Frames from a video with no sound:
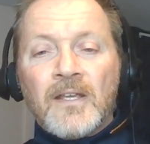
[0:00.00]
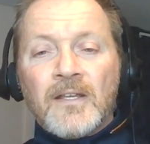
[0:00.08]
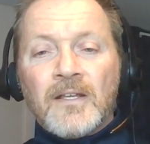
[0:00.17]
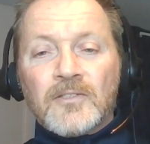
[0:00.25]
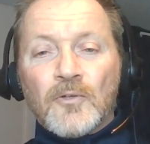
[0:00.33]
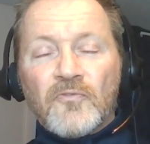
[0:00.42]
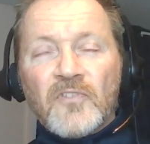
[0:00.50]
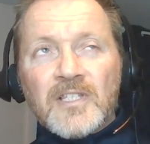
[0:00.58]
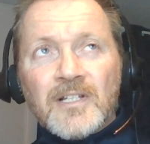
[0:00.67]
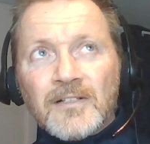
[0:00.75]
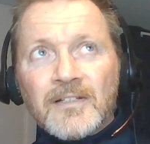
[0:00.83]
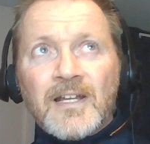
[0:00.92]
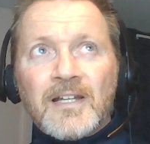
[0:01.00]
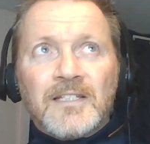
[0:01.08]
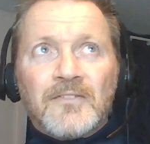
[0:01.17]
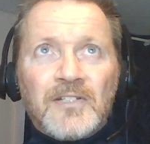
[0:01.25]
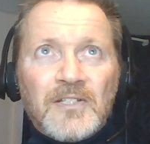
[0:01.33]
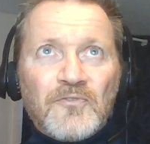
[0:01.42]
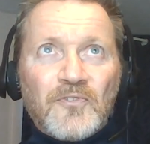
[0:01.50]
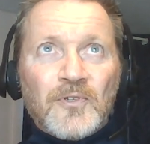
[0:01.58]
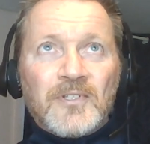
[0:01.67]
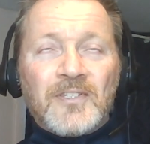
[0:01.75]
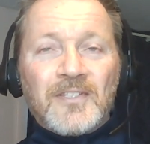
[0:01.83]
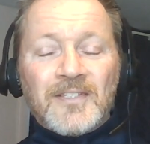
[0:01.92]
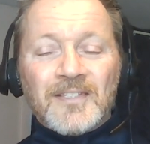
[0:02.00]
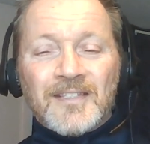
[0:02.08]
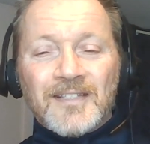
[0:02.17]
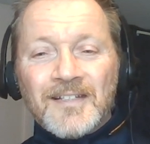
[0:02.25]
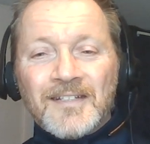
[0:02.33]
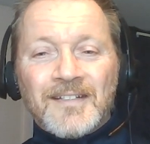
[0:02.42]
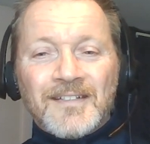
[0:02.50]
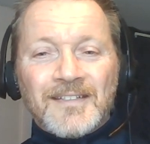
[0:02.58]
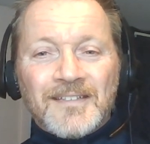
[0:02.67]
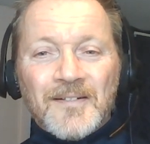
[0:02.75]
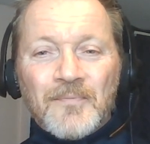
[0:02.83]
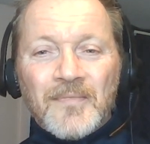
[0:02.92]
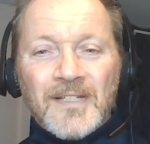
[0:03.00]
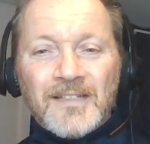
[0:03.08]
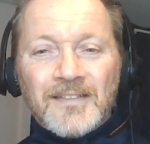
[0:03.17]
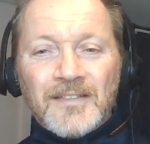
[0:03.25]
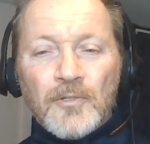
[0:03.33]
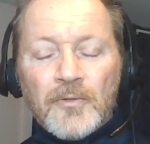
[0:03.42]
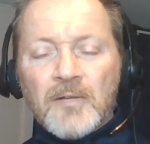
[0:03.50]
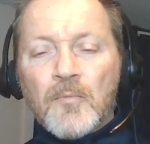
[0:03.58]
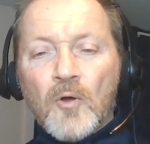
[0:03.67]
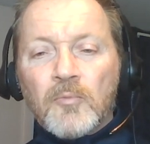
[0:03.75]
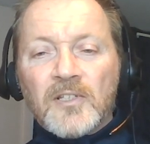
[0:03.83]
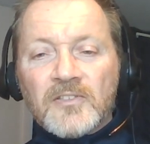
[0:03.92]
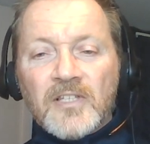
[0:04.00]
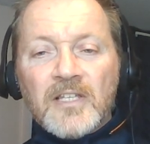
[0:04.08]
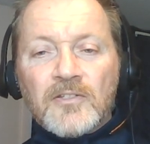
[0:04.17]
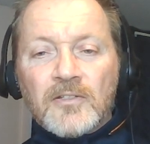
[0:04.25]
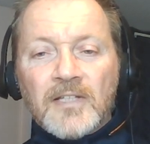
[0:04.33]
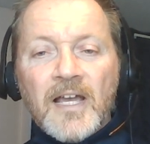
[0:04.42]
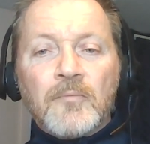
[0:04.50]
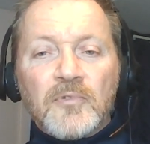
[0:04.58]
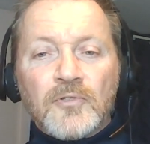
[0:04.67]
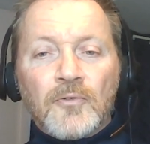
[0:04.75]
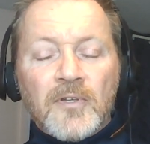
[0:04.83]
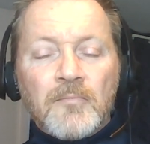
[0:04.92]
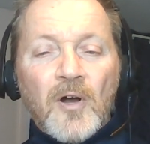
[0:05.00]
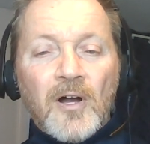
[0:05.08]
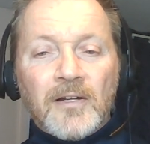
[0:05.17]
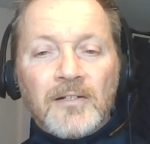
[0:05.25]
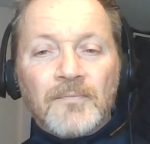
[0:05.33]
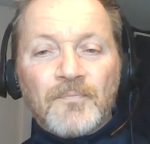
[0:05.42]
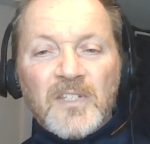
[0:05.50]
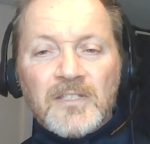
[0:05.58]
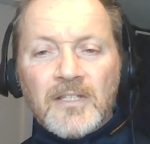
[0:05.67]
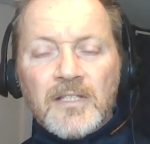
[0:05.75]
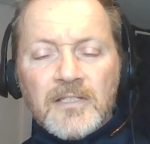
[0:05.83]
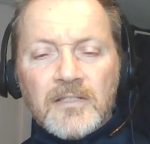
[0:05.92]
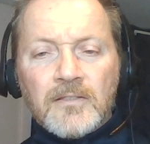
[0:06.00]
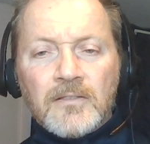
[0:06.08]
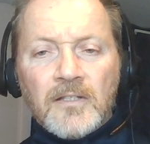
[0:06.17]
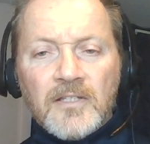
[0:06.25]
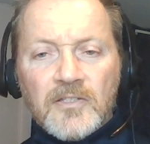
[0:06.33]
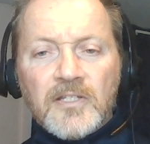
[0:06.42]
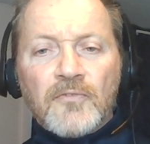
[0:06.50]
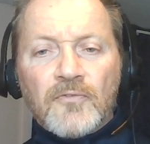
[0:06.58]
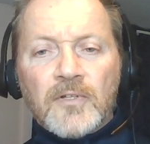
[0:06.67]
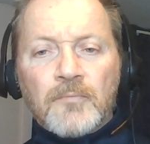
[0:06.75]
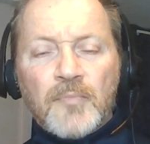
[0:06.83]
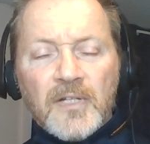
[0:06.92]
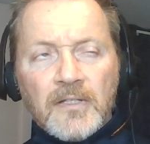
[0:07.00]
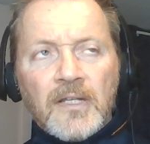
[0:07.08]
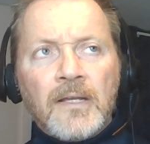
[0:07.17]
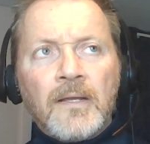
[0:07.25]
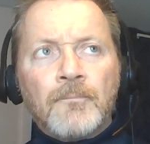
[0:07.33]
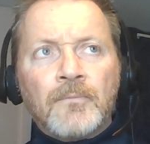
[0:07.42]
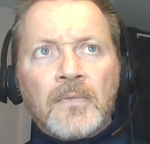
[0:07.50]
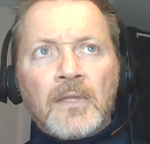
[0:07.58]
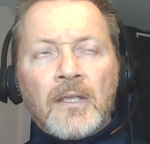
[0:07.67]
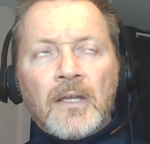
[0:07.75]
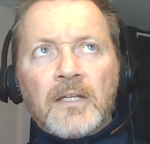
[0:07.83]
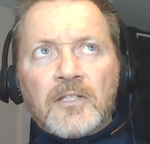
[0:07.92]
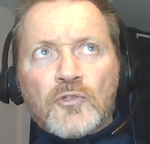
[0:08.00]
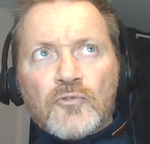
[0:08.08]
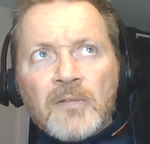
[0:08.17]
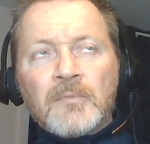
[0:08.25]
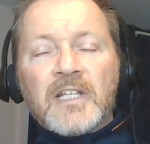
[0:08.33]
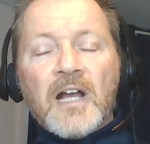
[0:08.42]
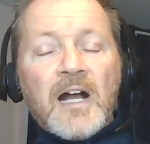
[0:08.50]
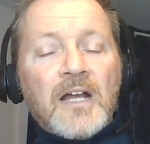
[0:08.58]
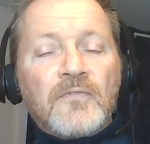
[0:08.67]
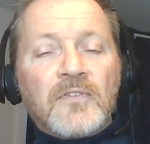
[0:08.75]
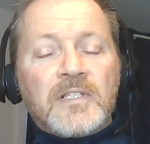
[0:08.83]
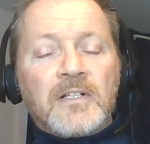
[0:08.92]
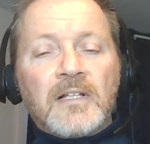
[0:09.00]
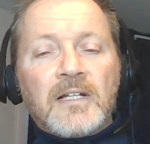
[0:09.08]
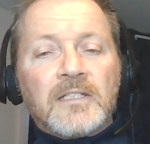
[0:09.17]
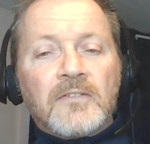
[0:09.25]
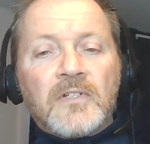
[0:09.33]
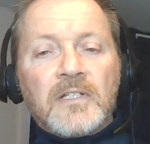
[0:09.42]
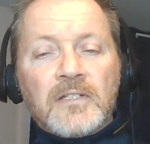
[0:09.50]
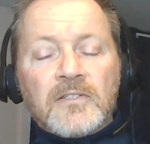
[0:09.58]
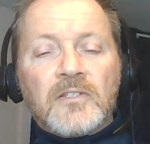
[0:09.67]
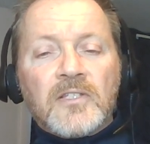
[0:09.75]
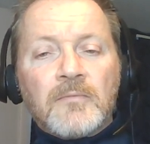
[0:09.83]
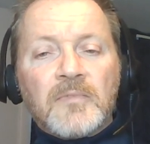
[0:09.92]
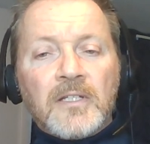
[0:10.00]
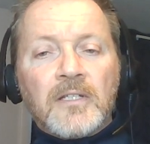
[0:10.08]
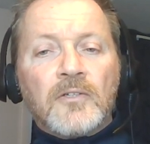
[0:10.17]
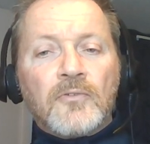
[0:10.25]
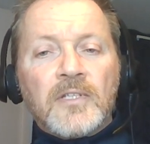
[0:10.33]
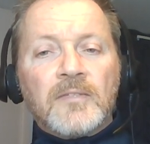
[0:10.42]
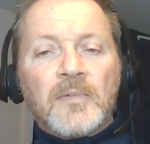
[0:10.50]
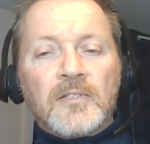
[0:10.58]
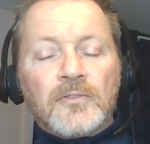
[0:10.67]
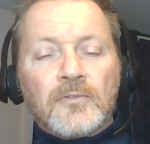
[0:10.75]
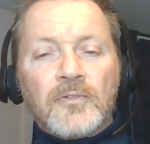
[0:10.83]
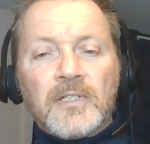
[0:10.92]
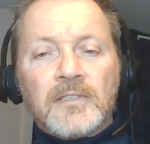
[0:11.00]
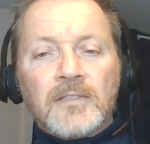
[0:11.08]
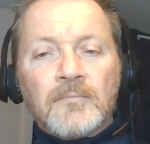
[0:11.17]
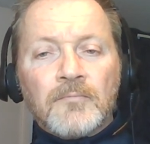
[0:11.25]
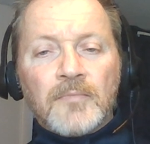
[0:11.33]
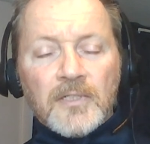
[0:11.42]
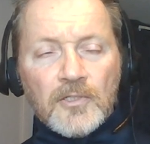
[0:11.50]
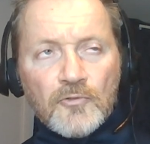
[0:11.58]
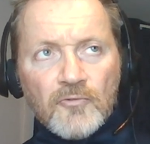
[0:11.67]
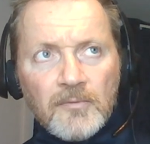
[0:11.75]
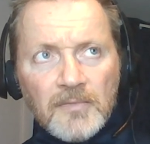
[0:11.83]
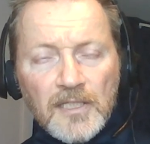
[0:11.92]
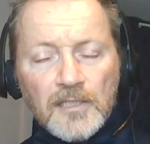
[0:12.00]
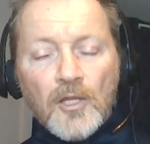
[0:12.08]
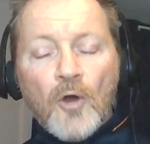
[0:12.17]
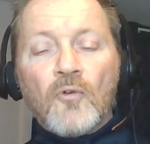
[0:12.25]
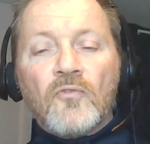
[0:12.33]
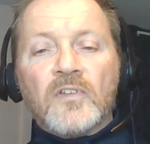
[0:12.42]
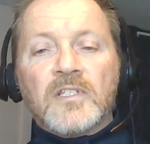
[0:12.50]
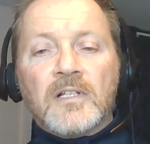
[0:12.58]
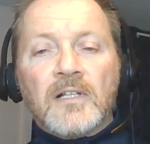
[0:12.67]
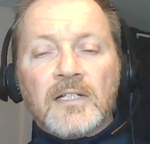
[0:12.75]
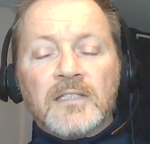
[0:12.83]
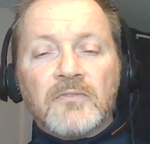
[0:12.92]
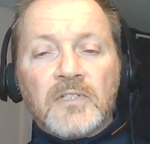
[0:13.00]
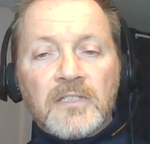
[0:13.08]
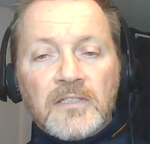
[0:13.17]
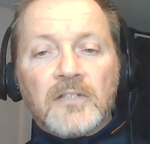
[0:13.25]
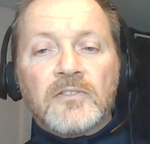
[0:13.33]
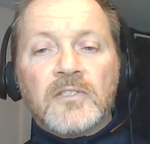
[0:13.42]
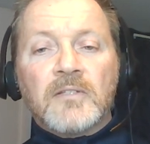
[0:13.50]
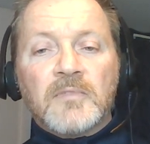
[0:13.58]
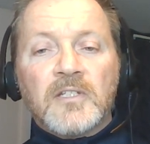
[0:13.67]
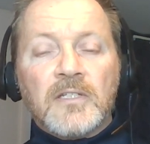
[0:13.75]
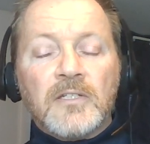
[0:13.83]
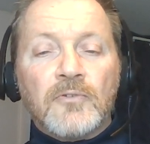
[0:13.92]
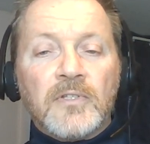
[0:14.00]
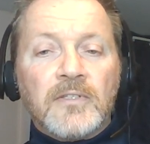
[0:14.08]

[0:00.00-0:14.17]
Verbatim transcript: So physical inactivity versus um, eh, you know an immobilization laboratory model is is is different, but extremely high physical activity doesn't seem to increase muscle creatine, but extremely low physical activity does seem to decrease